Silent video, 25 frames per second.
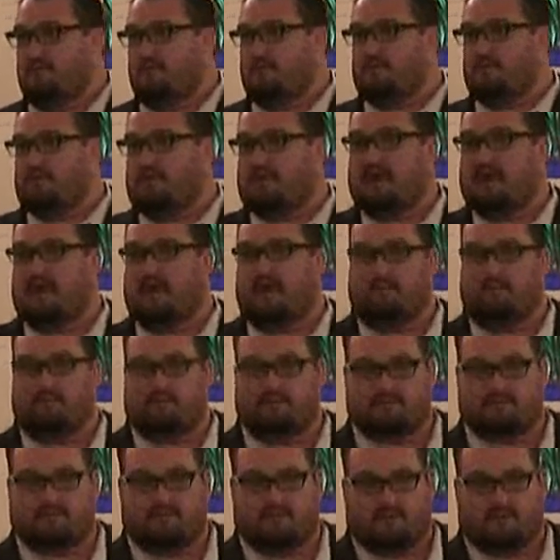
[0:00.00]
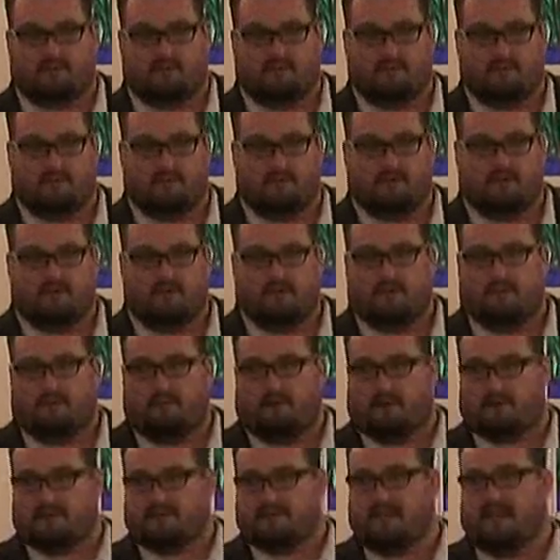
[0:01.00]
but we're able to
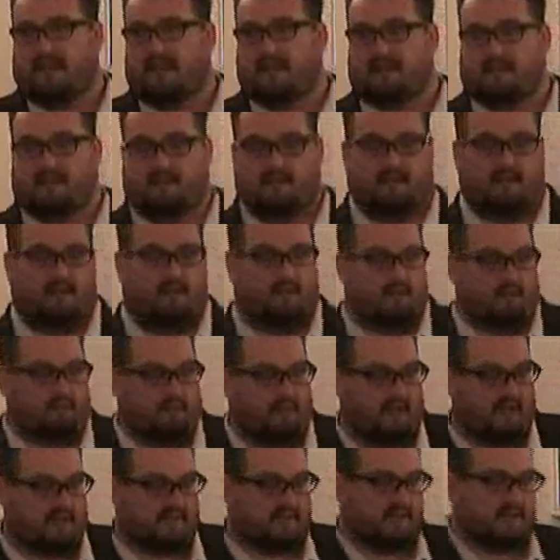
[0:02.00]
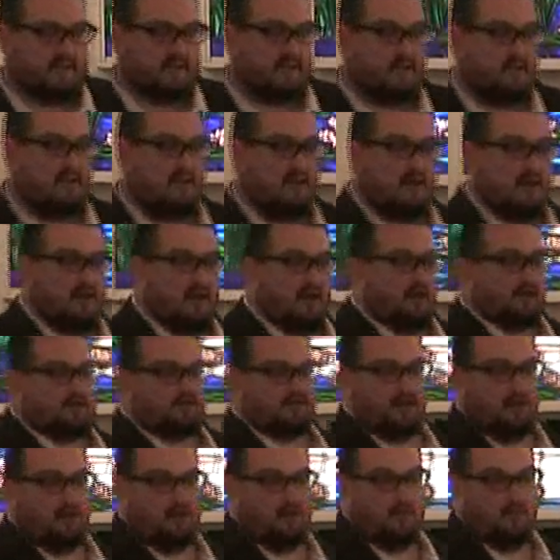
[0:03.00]
partake in their blessing.
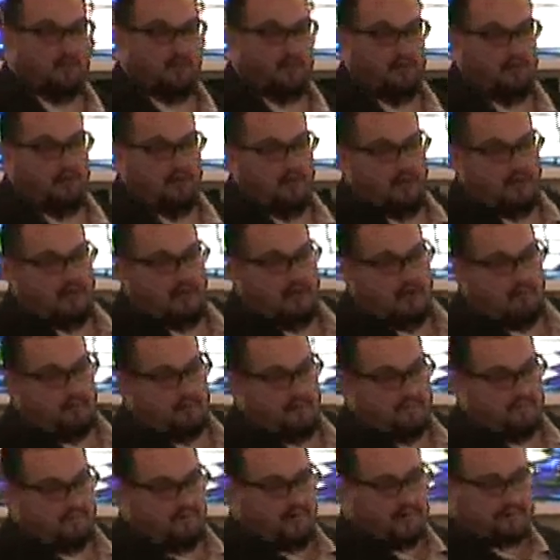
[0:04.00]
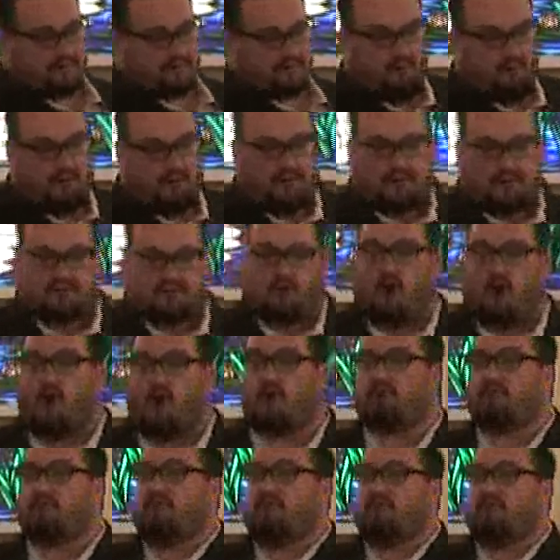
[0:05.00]
So my first point is
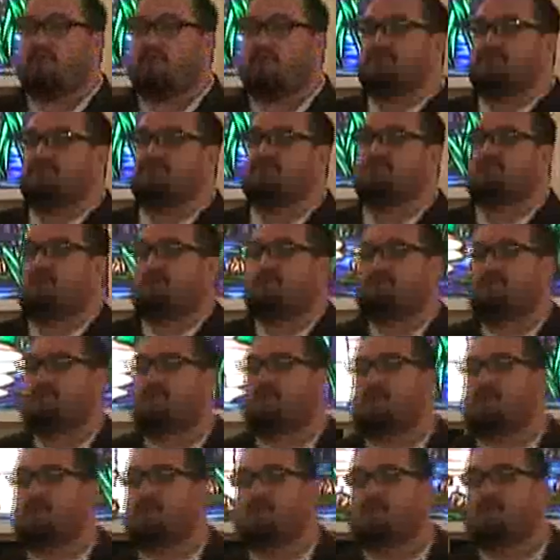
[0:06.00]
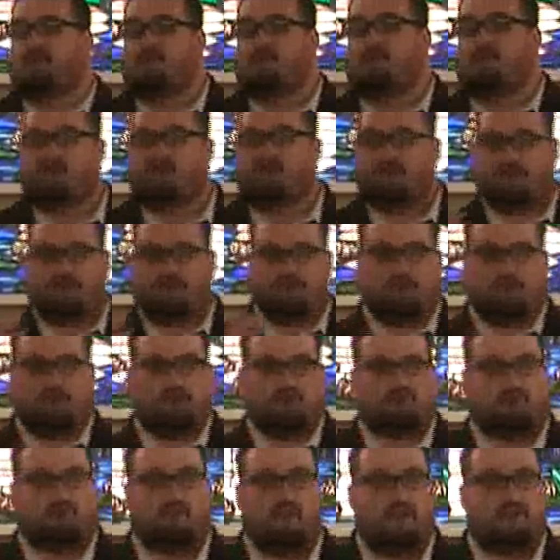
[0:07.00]
our relationship, the
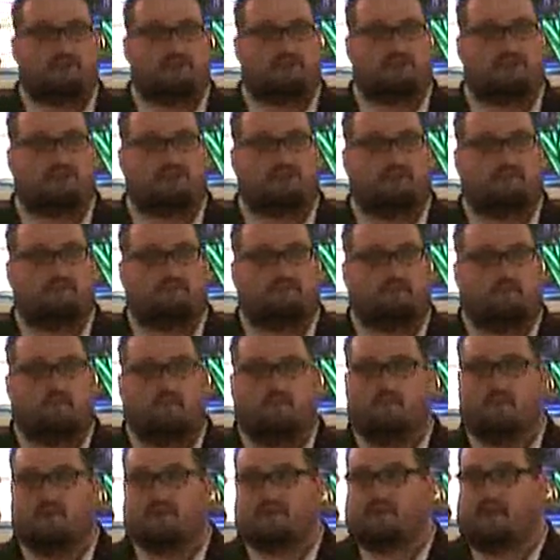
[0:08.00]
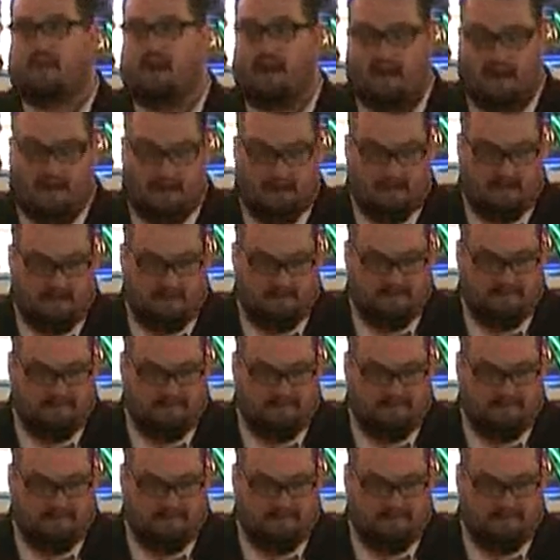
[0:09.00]
Jews' relationship with God.